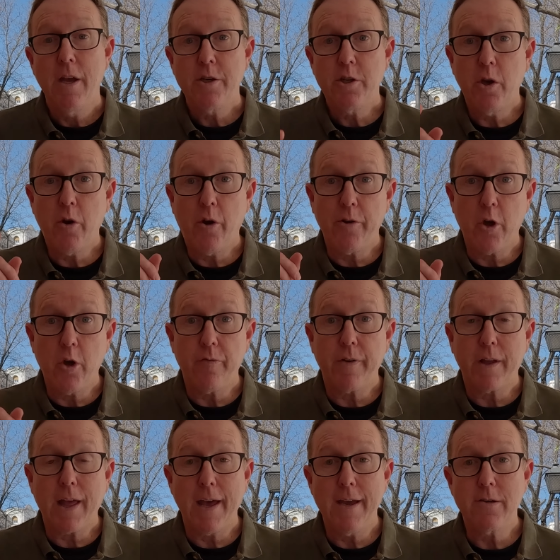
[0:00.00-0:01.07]
Turn on
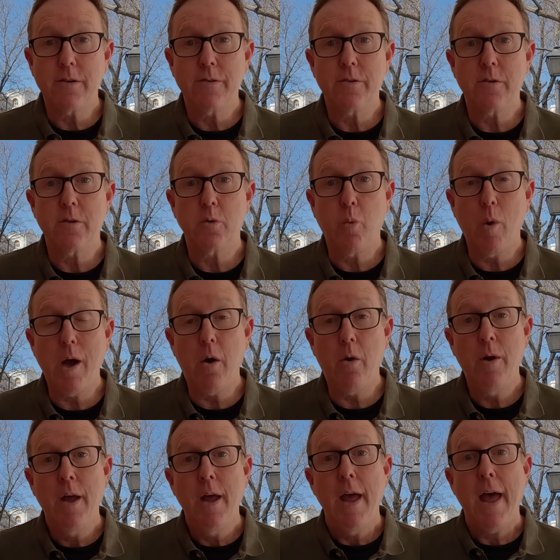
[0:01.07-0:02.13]
notifications as
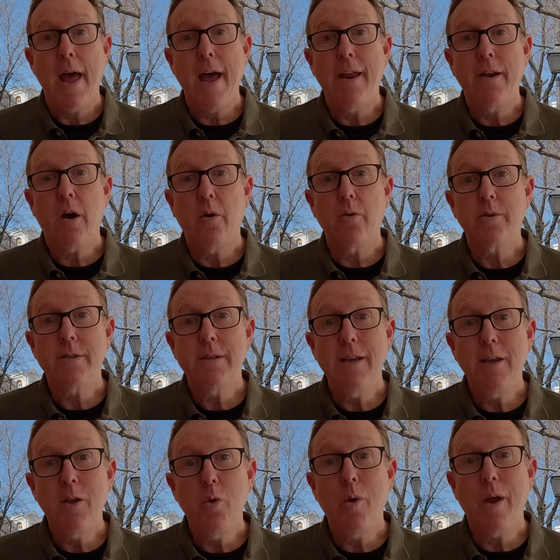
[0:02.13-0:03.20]
well, and I'll see
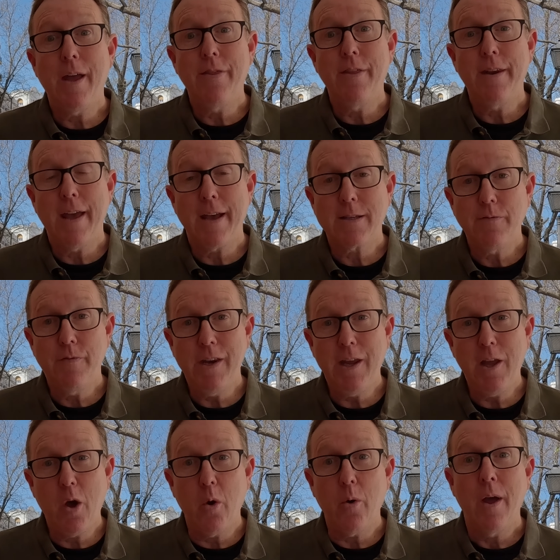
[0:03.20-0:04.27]
you in the next
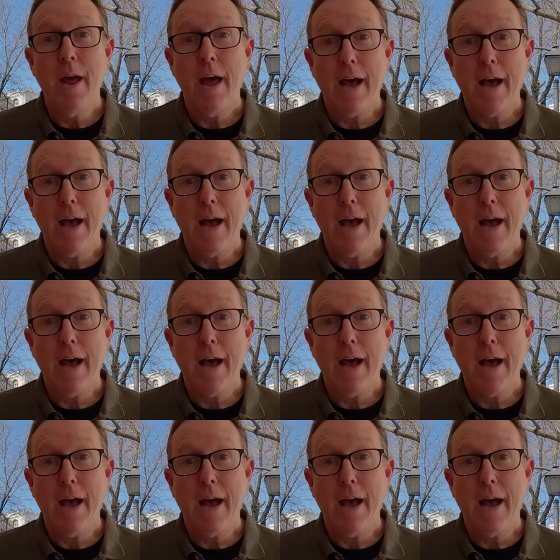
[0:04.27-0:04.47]
video.